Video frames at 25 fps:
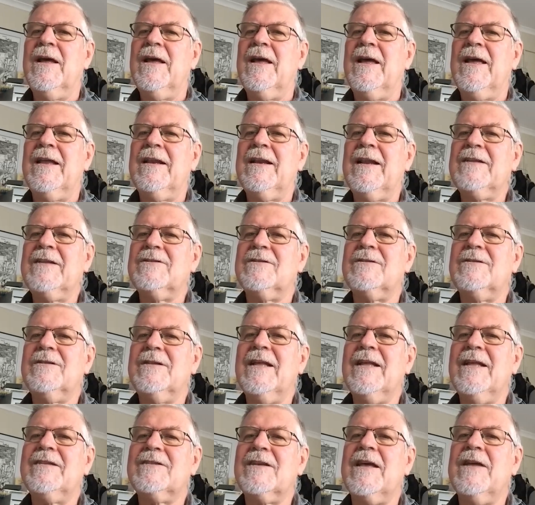And
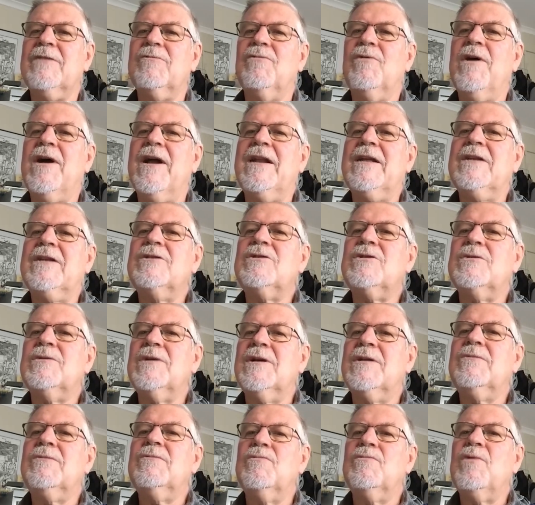let's get right into
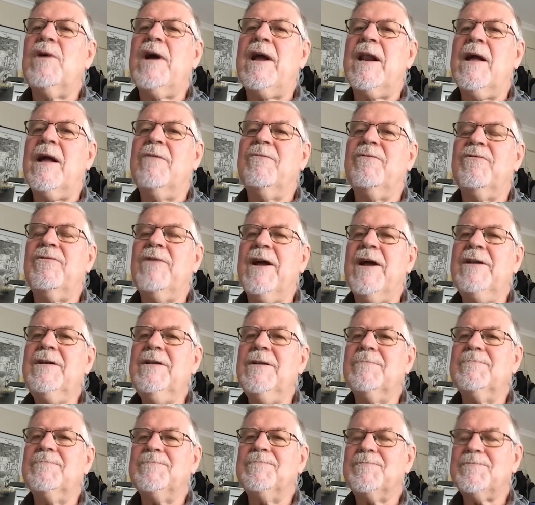it right up front.